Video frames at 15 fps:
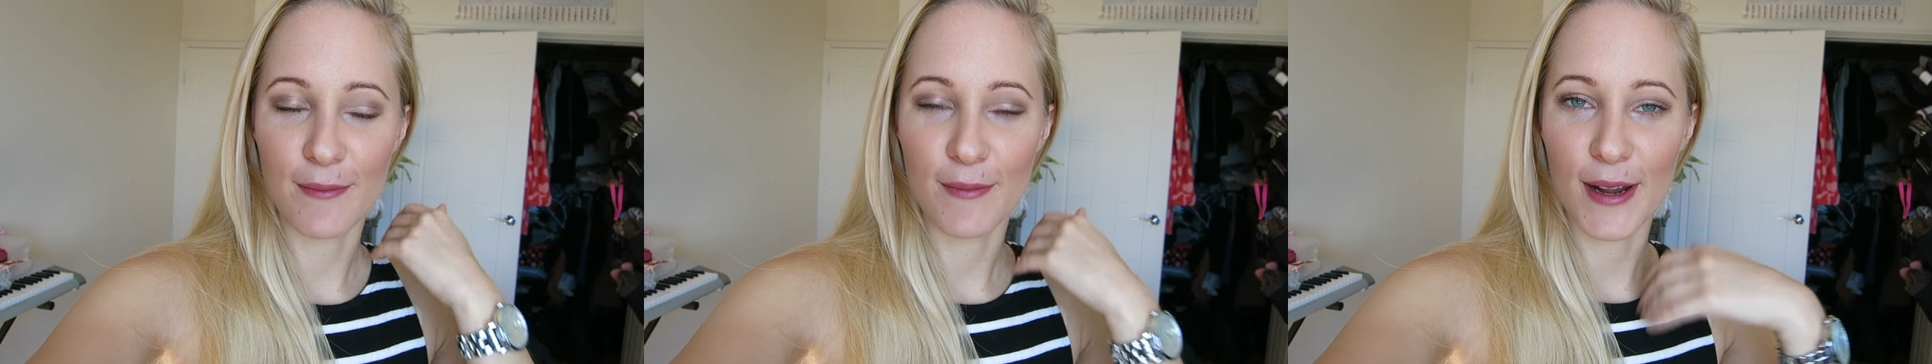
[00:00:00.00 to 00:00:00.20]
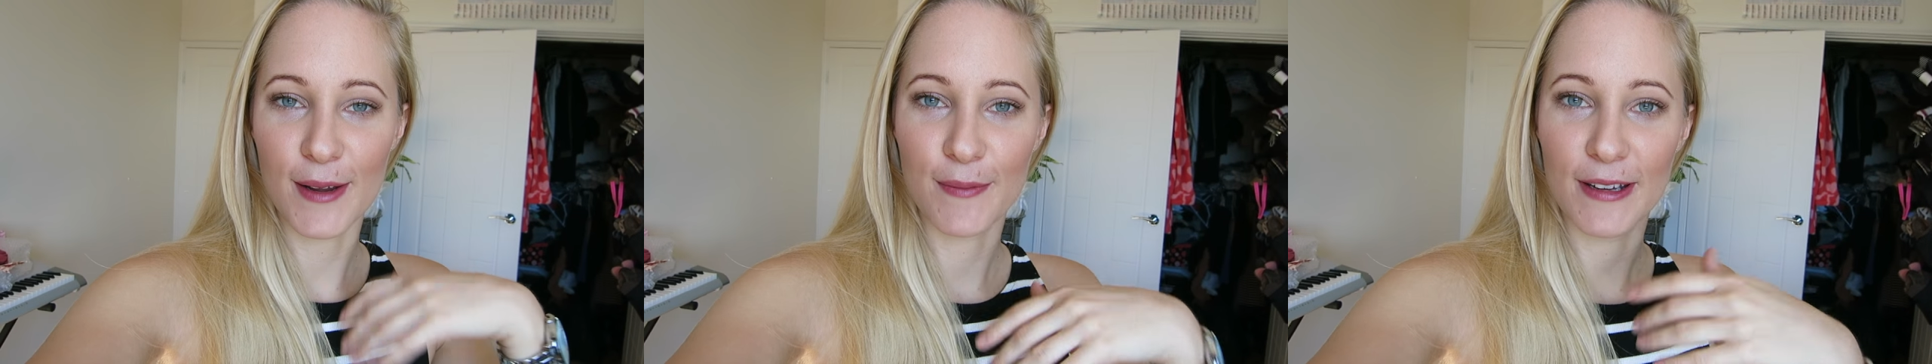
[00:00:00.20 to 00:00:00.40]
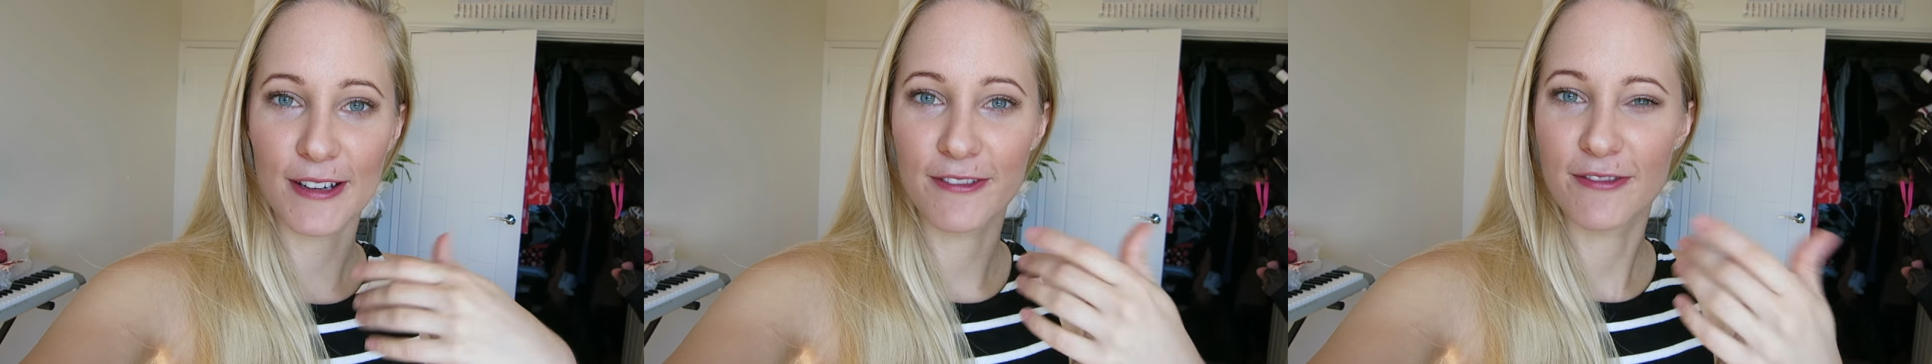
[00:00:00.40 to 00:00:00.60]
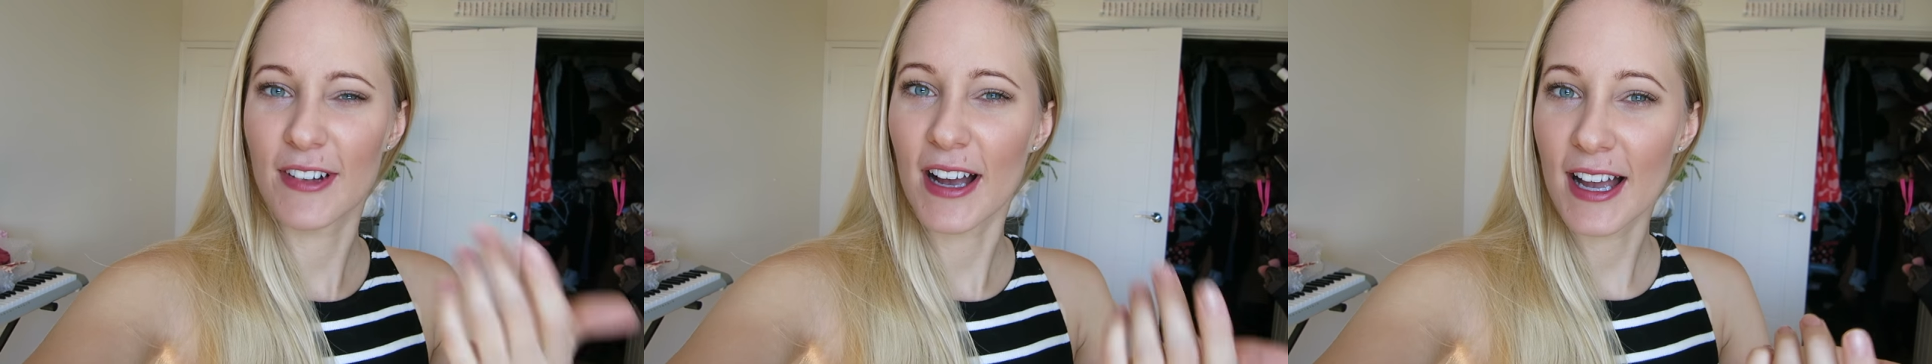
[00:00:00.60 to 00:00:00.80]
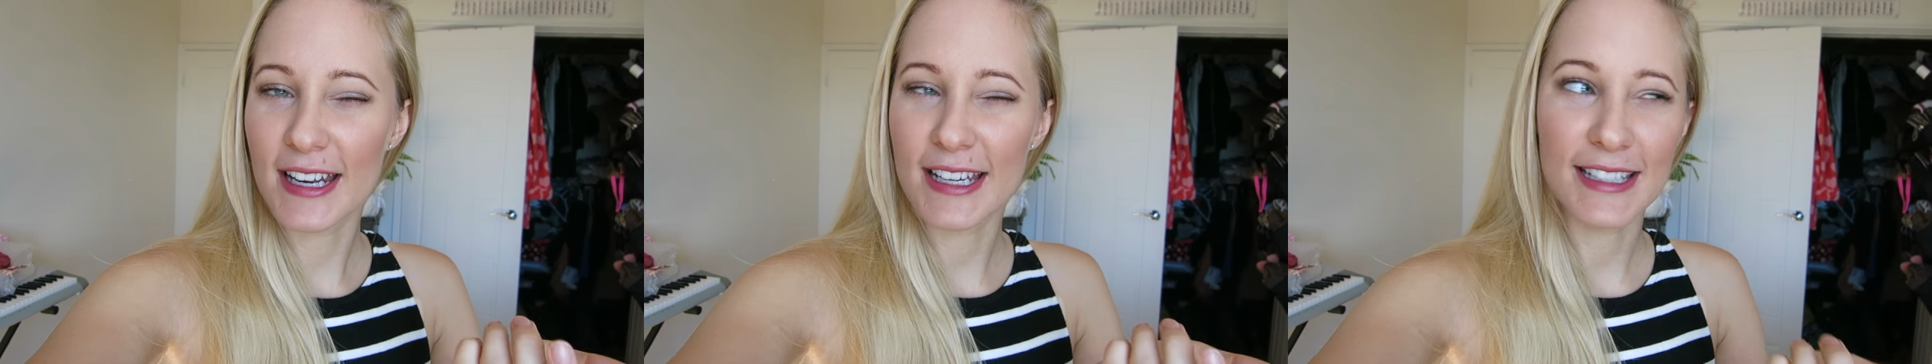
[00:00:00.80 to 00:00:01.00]
might be
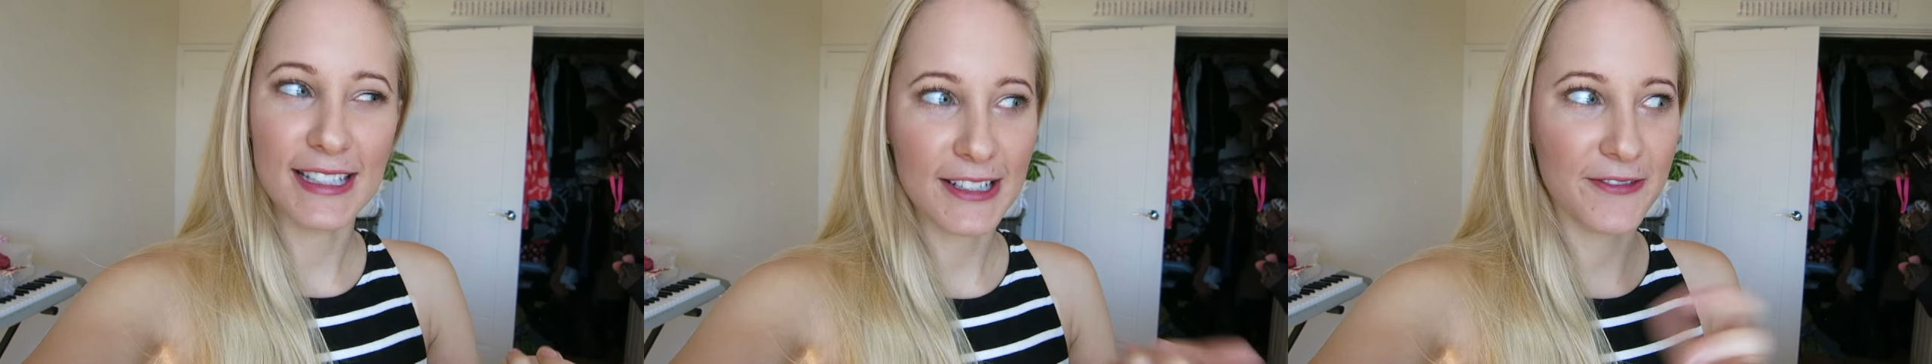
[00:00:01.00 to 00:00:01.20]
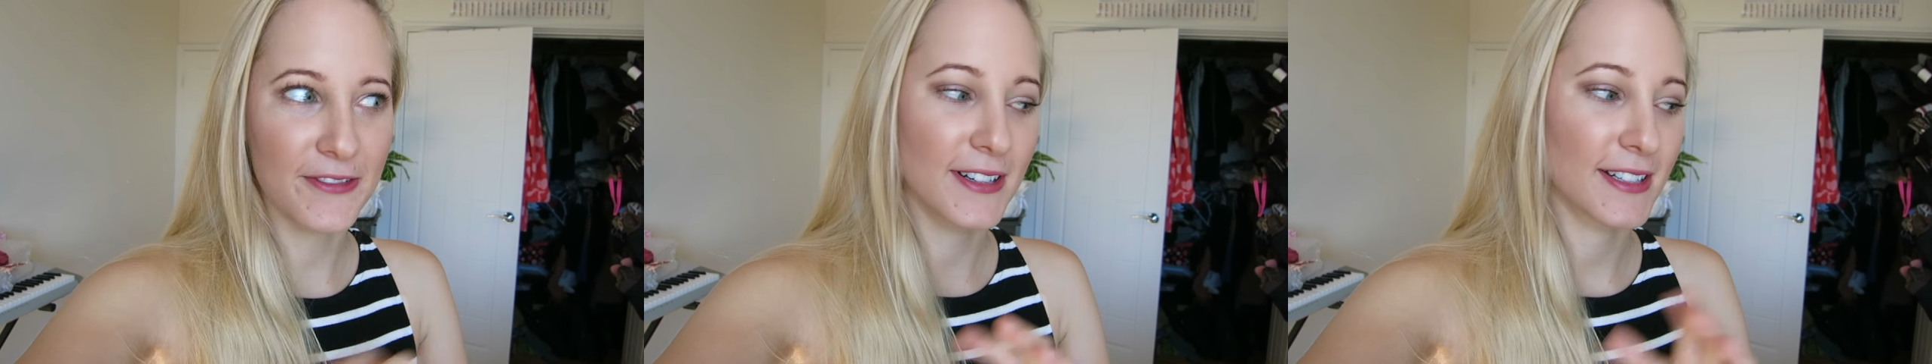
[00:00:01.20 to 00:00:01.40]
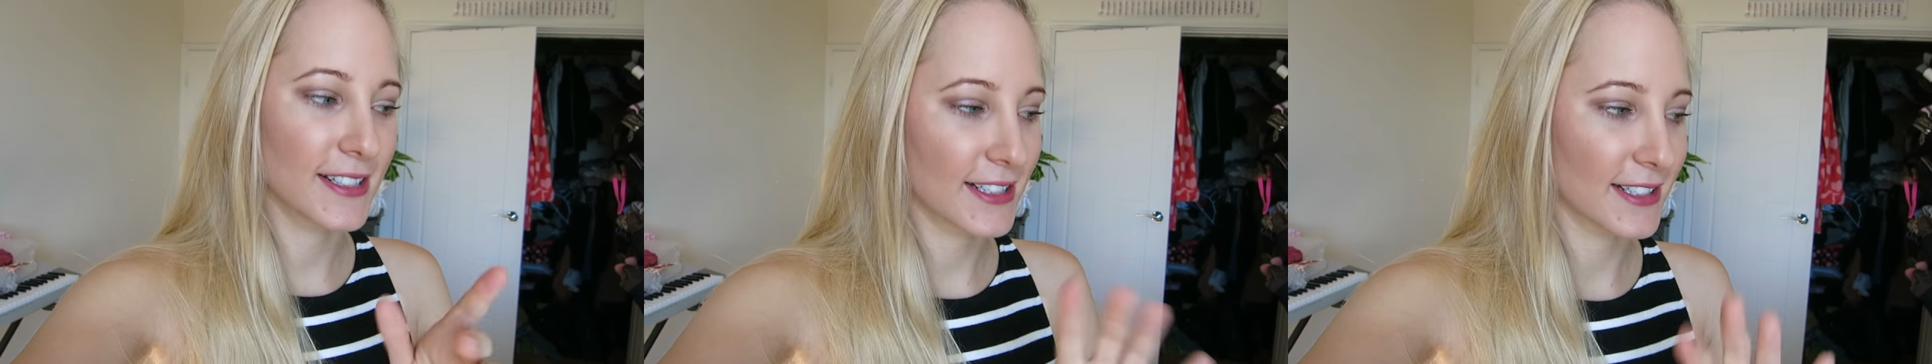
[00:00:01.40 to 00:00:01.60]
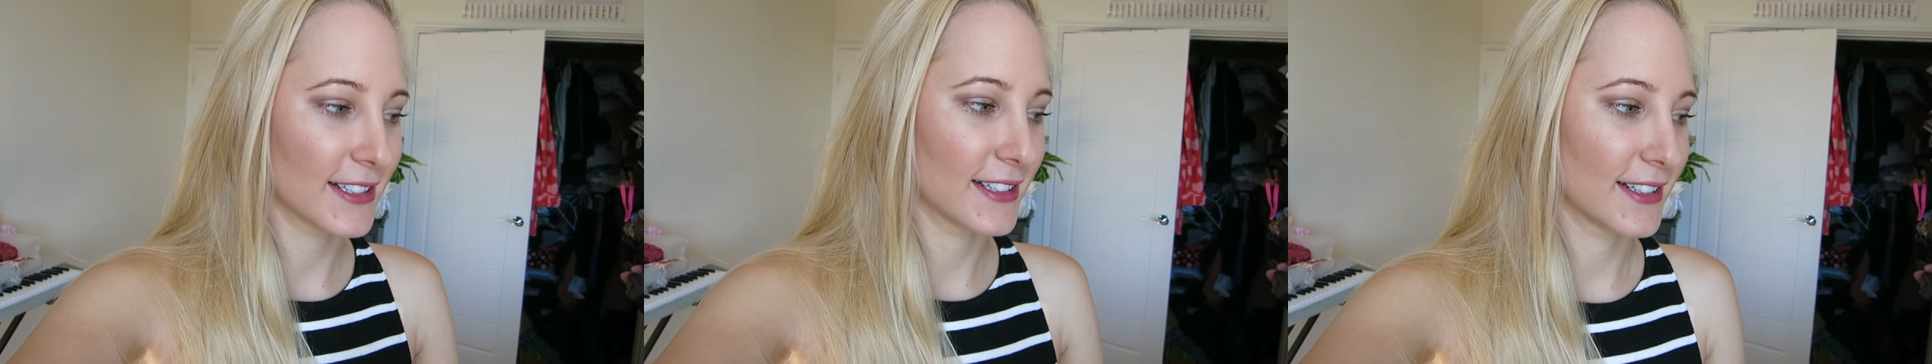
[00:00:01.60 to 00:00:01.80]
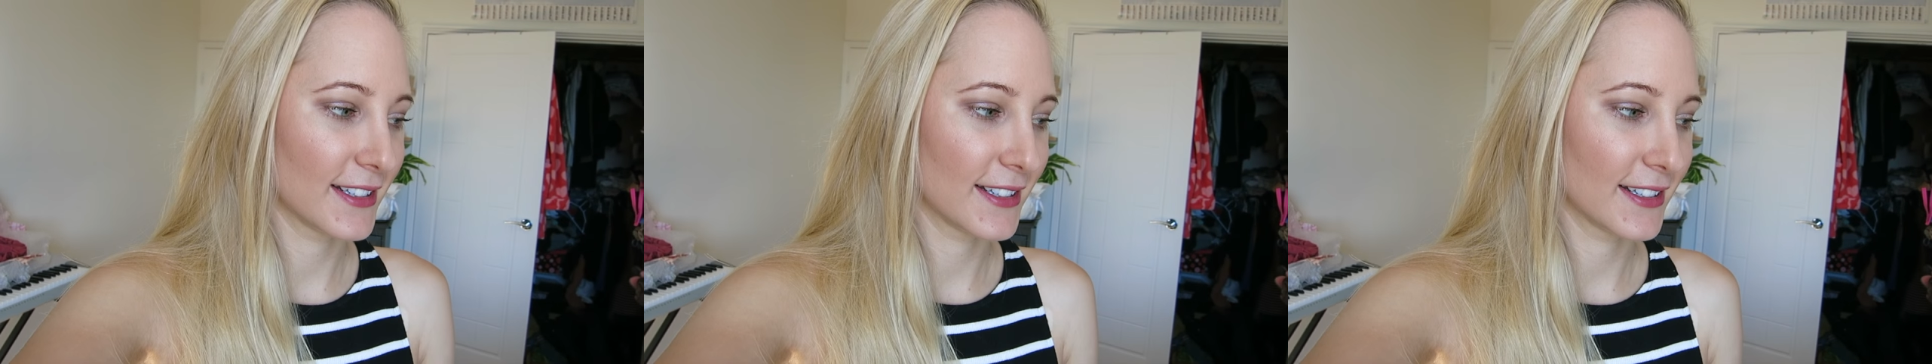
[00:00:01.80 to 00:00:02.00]
fun and different to